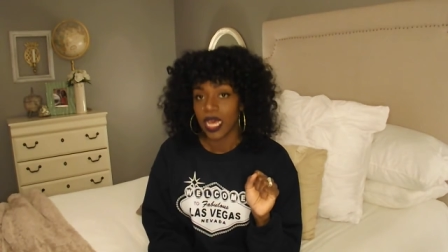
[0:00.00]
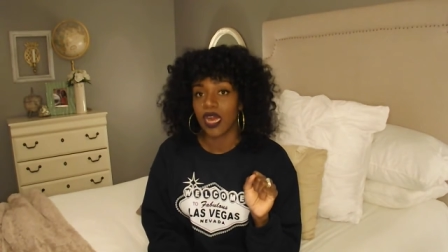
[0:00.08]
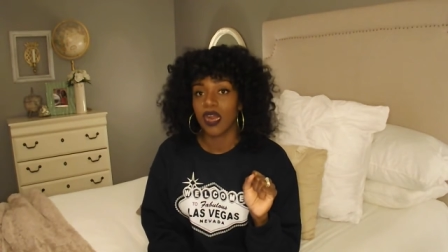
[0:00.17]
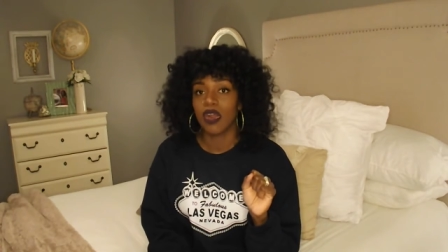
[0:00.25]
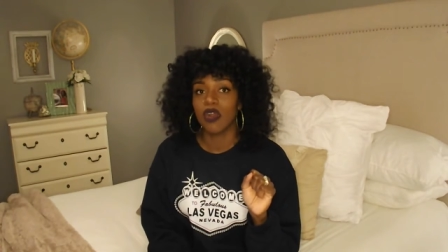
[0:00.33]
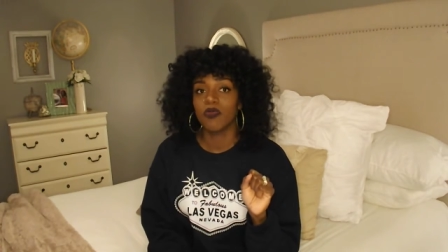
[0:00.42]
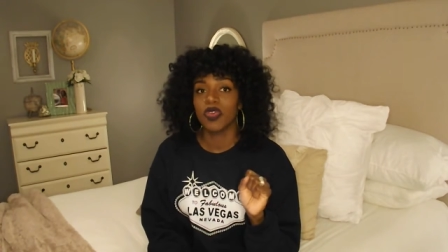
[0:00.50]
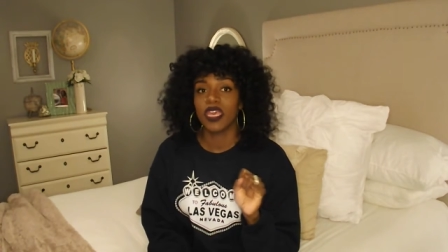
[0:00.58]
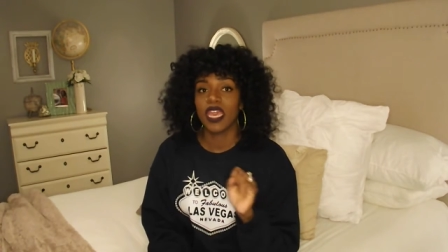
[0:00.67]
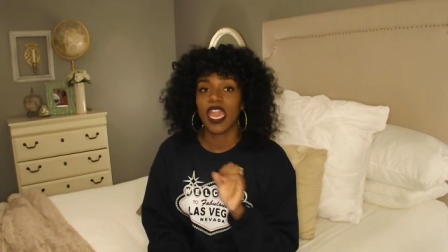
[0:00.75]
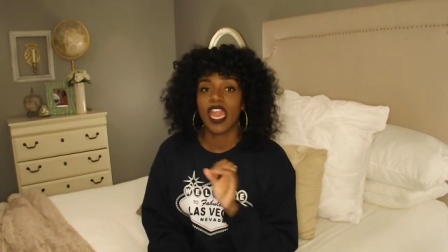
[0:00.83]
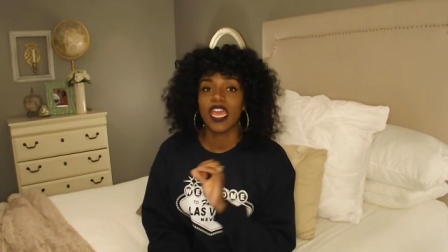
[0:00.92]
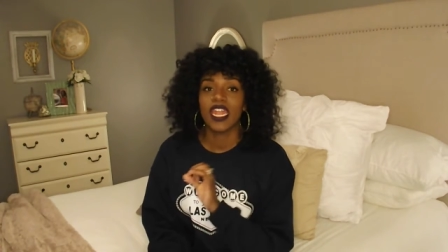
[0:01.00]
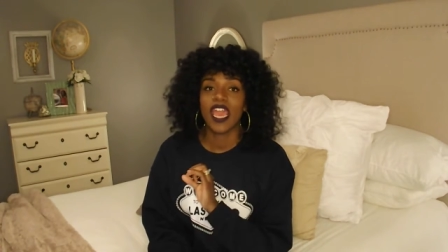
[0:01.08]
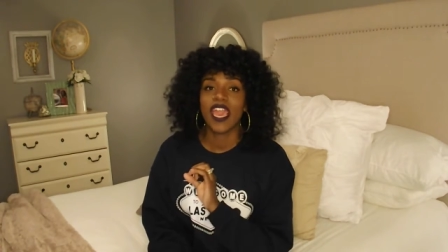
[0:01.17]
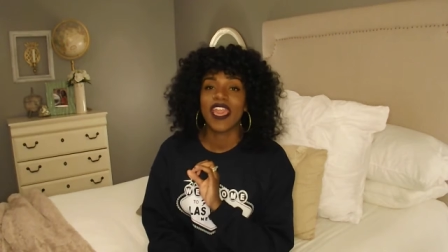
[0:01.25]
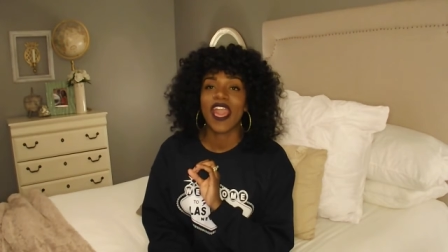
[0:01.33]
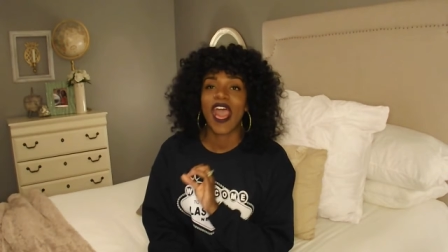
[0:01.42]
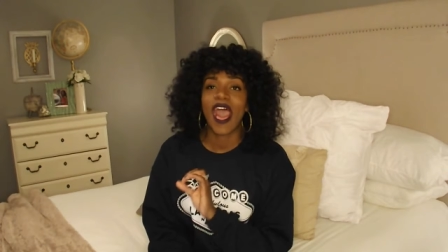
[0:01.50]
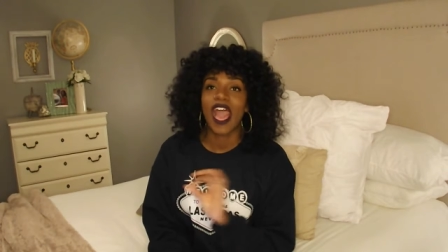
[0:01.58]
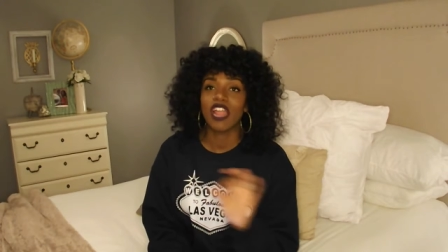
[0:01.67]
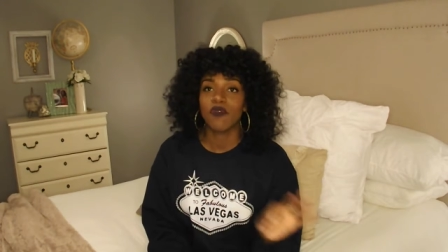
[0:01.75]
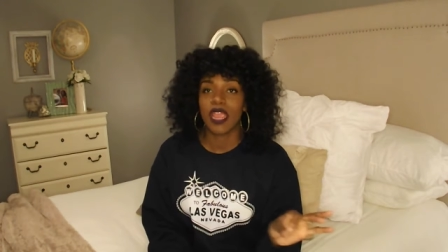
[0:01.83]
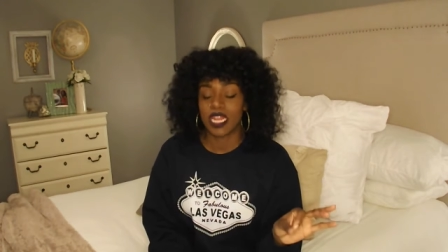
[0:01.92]
It had a
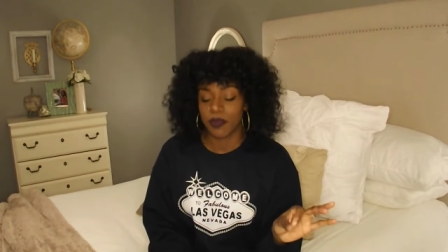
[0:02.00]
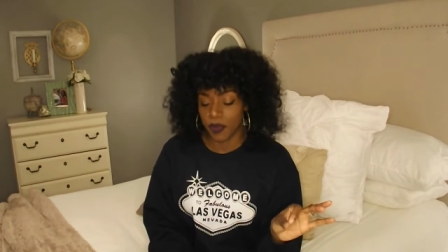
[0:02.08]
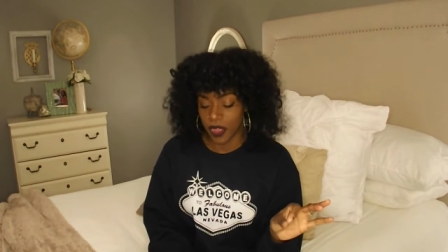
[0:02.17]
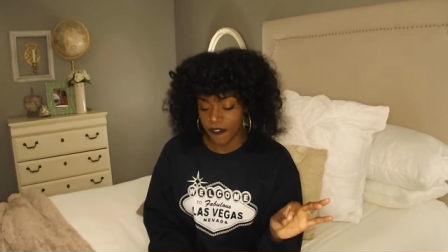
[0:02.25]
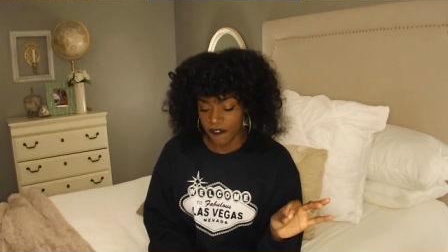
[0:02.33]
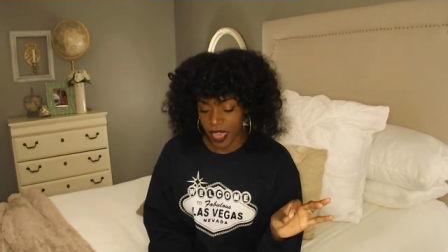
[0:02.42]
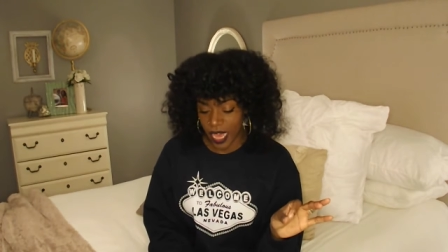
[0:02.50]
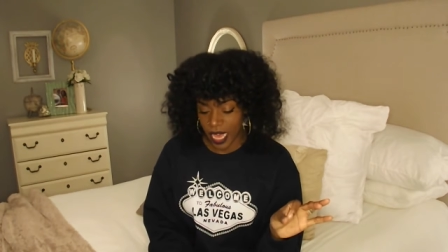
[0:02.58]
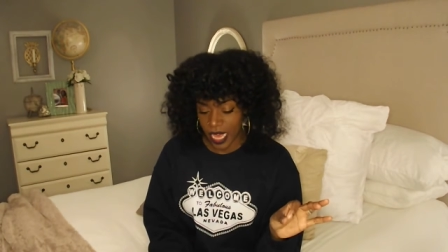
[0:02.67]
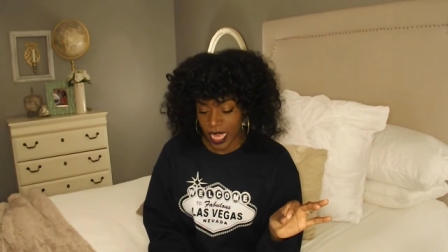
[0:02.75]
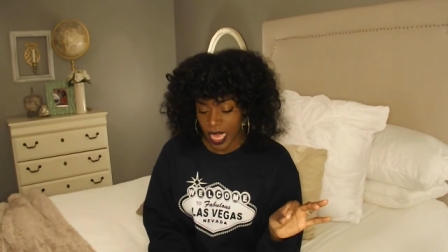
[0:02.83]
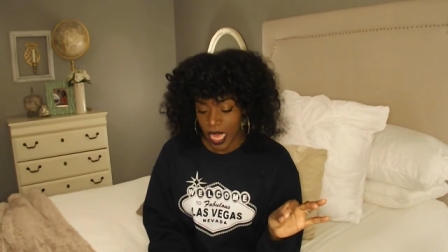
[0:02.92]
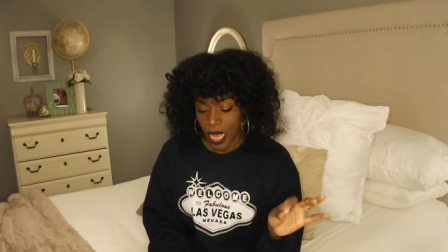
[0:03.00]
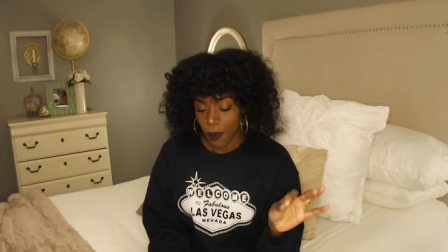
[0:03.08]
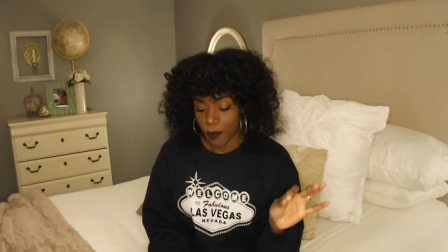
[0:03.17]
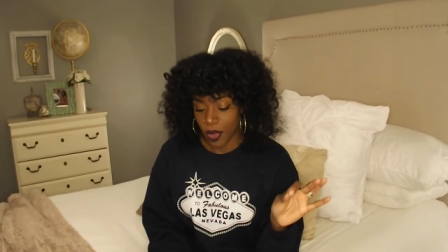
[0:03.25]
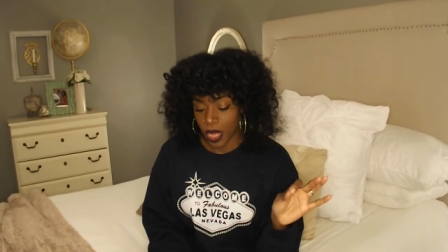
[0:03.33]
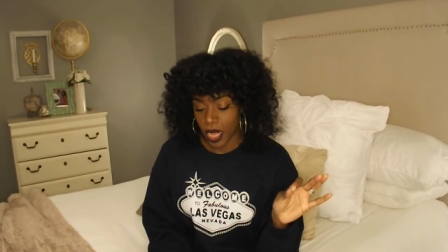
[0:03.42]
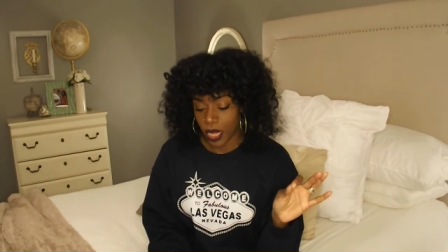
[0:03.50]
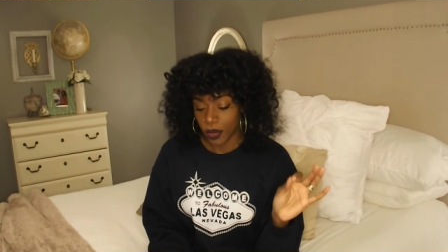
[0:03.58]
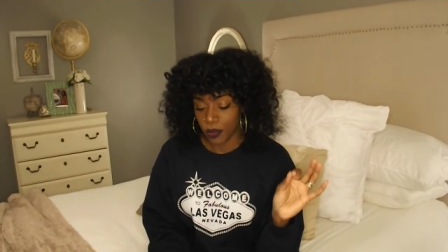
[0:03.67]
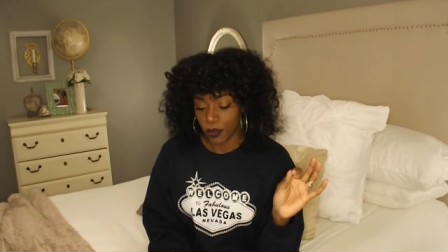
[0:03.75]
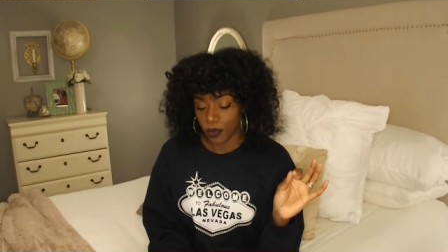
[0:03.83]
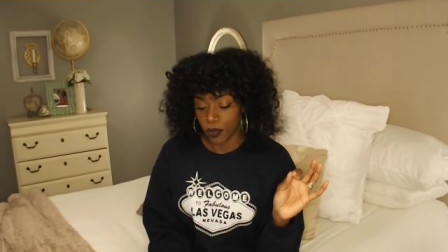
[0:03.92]
high rated buffet, but
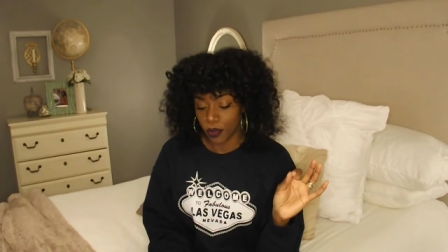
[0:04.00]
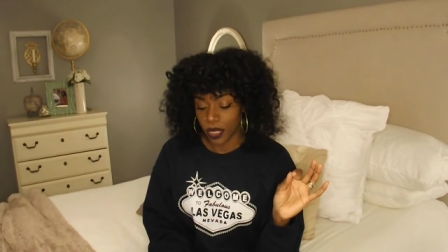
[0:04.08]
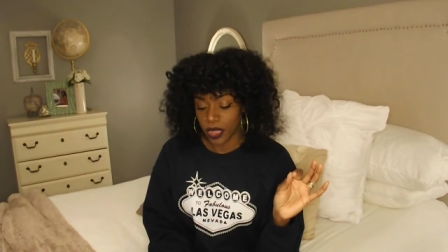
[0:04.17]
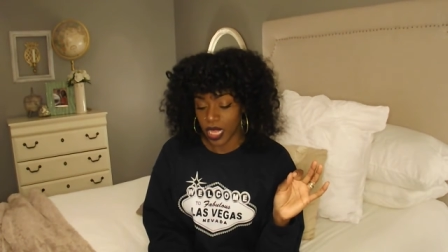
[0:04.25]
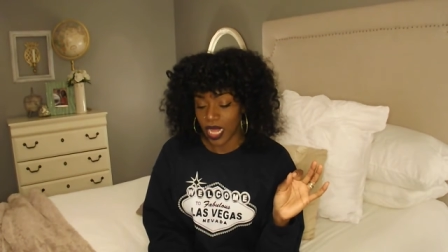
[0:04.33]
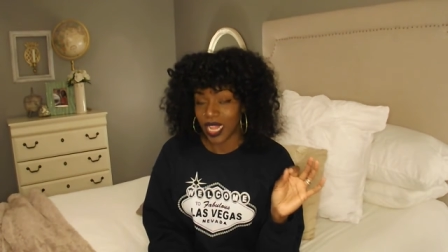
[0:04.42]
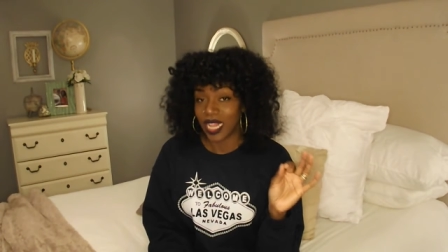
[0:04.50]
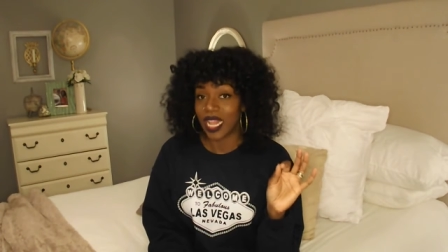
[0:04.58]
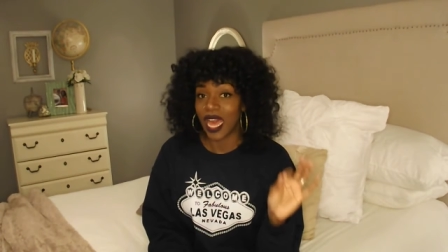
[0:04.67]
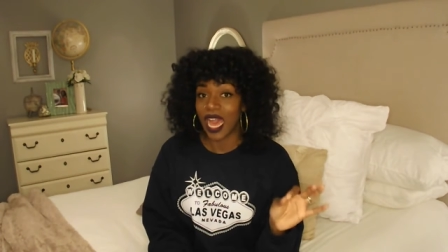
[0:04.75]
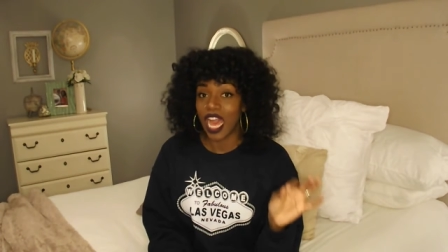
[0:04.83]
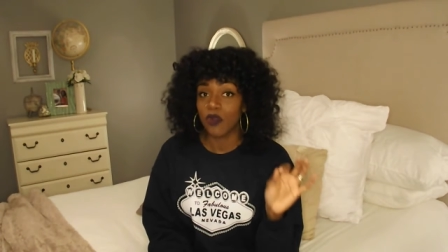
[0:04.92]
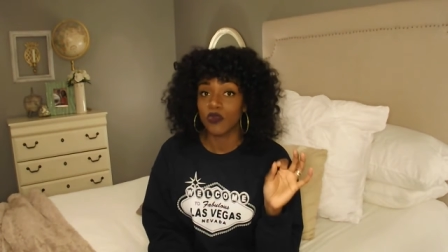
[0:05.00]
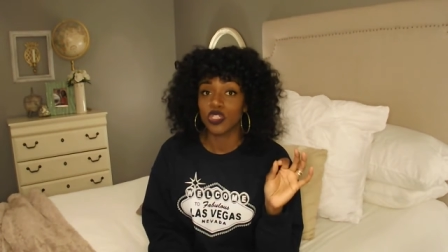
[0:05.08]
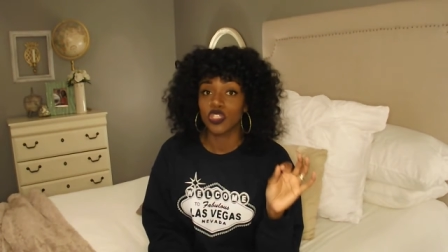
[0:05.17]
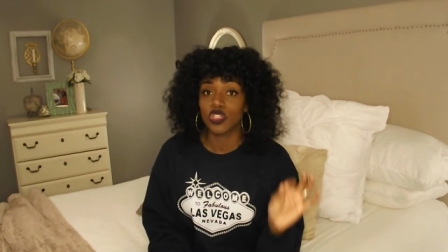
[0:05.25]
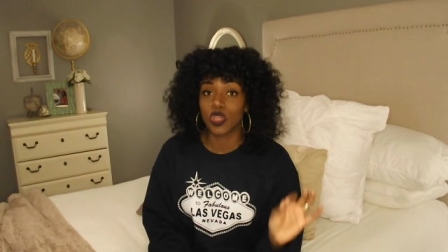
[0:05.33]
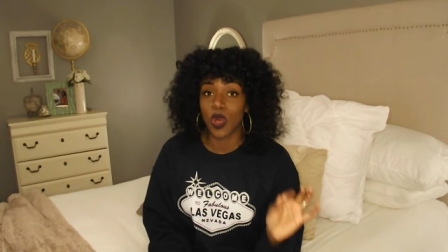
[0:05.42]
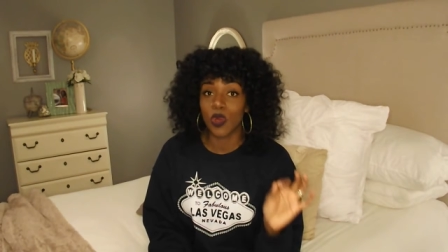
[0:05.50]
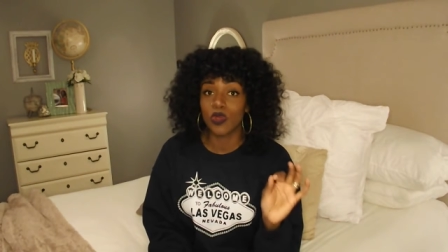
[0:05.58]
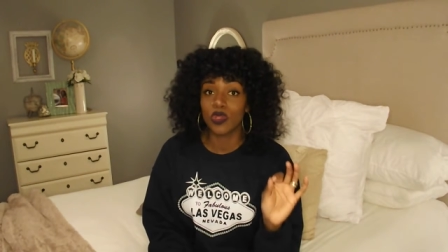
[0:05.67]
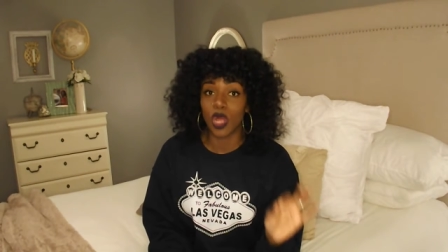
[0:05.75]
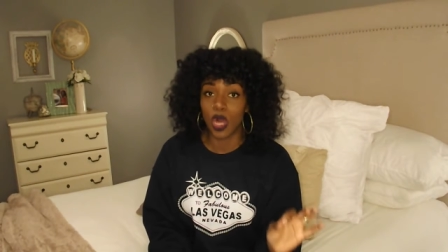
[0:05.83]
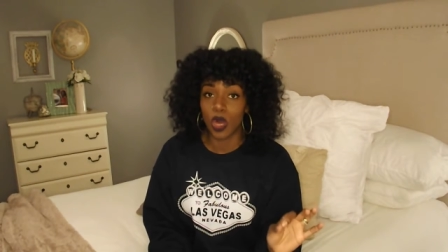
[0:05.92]
the line was so
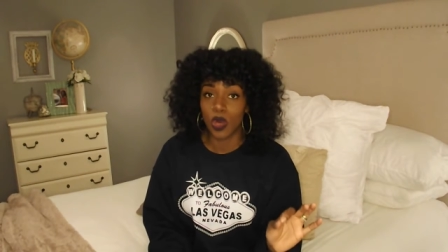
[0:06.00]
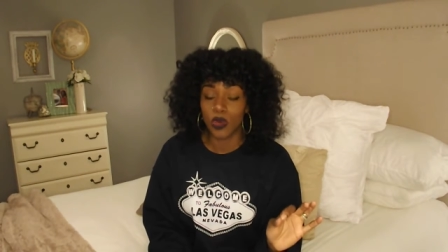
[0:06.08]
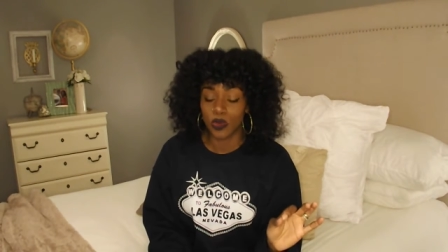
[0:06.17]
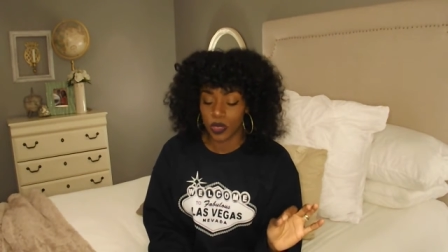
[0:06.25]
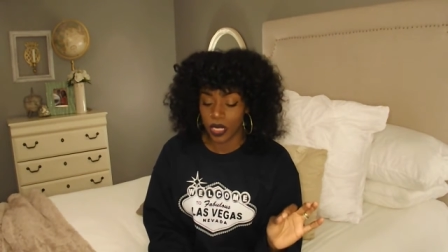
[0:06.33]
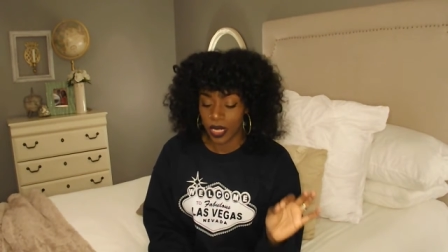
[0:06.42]
long